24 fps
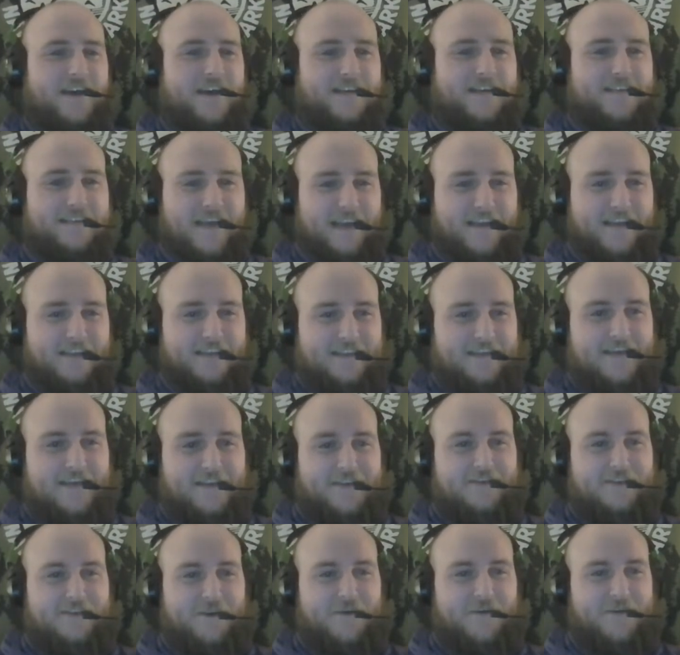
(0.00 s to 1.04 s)
exciting
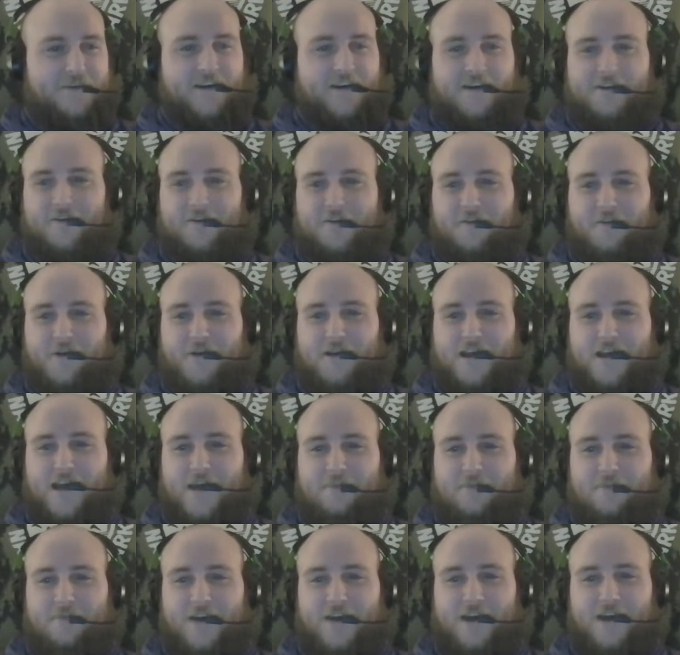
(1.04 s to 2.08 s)
things going on over in
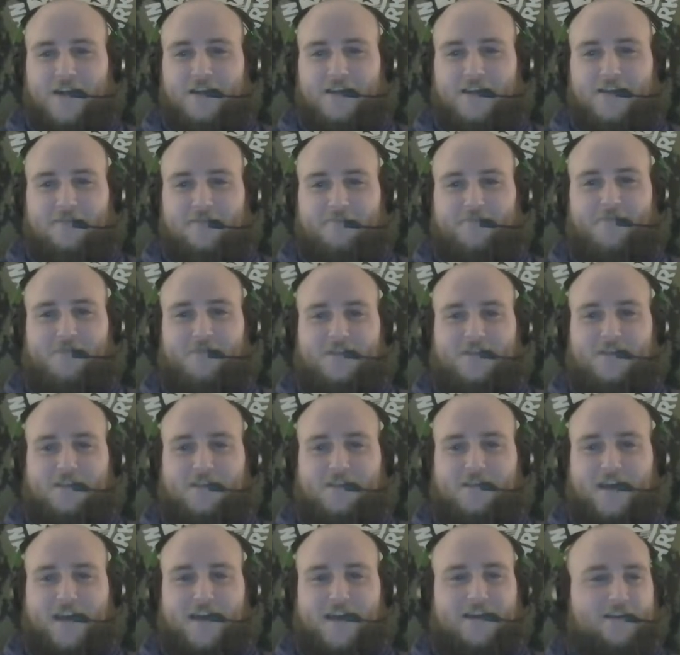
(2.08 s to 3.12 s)
Happy Valley.
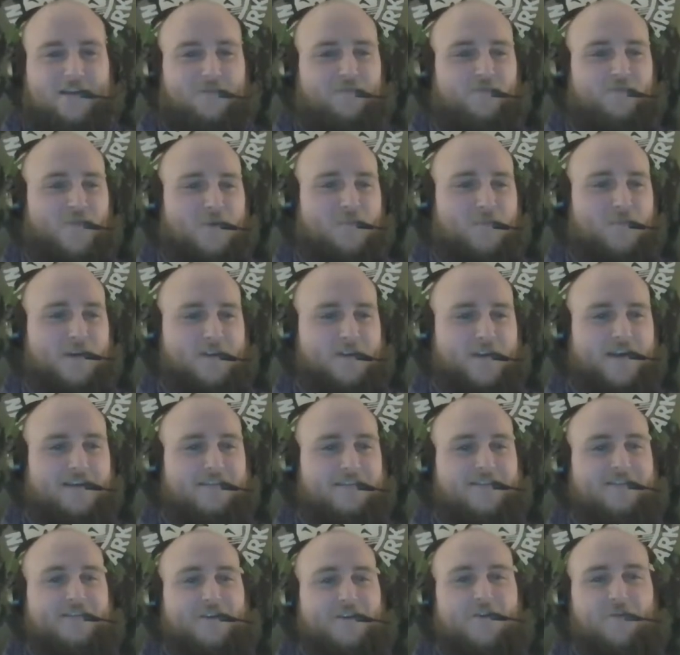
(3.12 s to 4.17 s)
Caleb
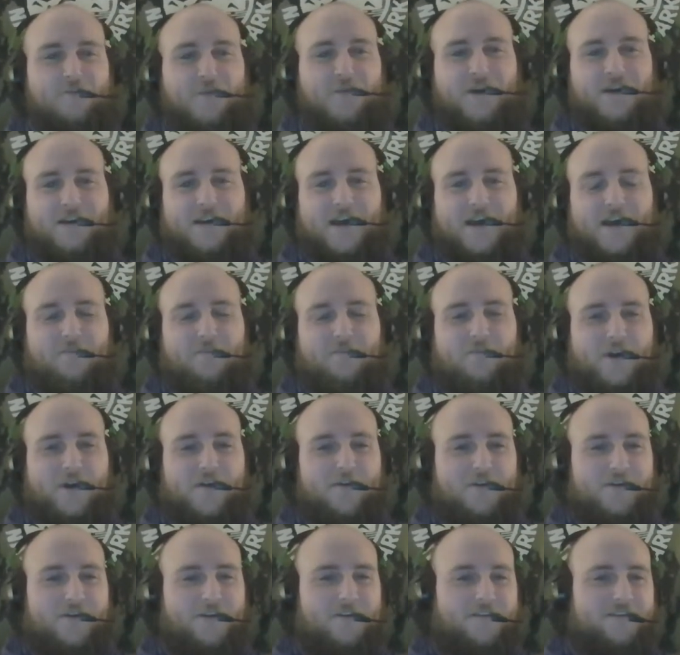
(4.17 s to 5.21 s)
Ramirez, your Buckeye
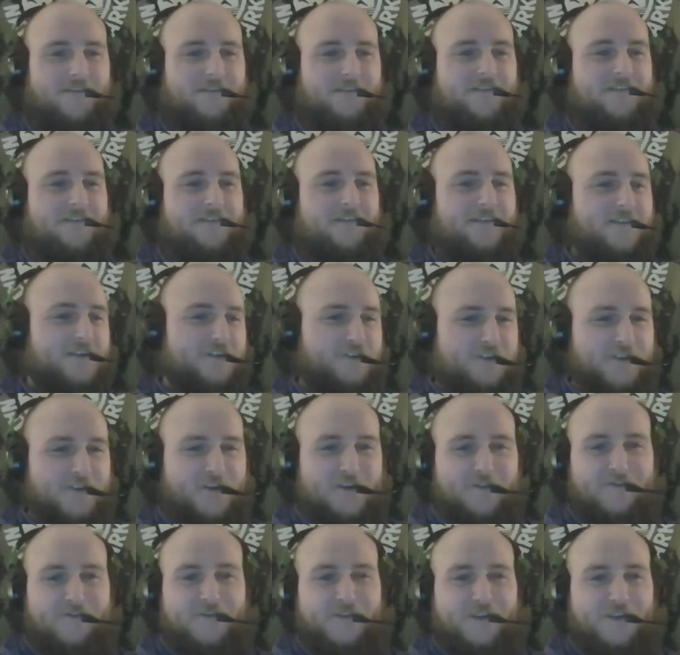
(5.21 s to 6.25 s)
brother.
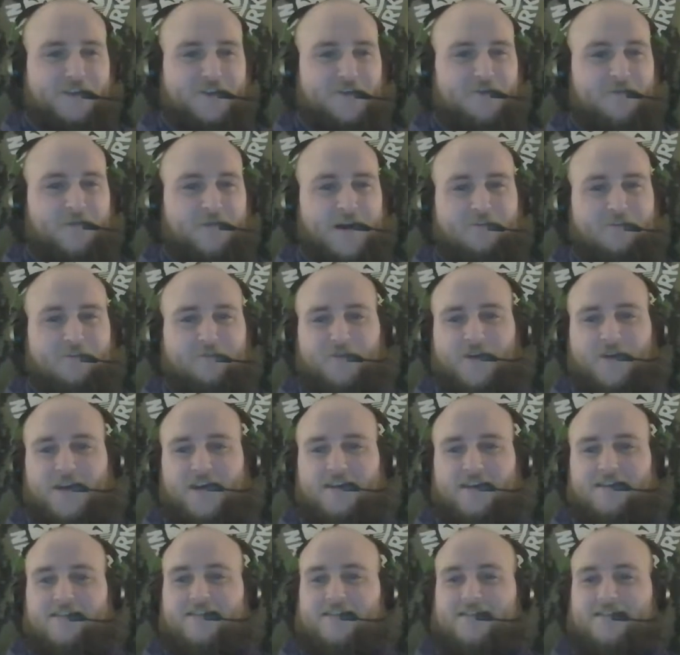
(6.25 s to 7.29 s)
Cheers to you, my
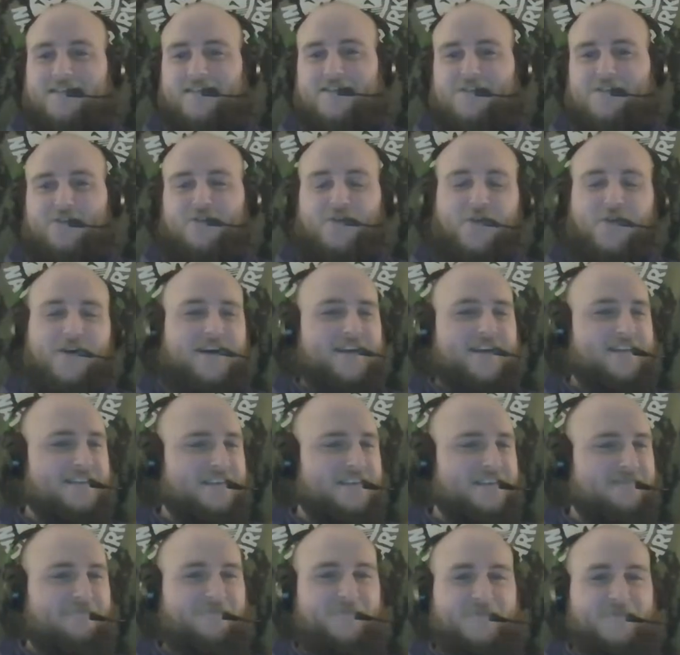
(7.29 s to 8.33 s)
friend. Enjoy
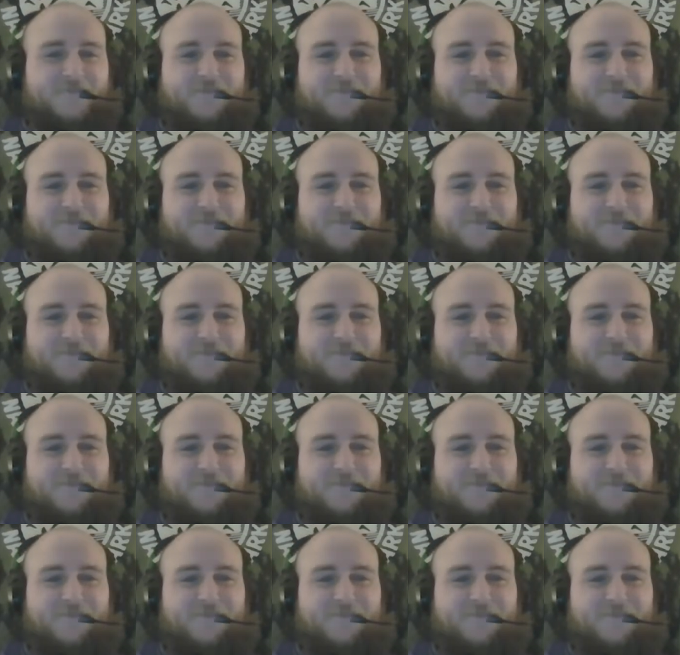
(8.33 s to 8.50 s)
it.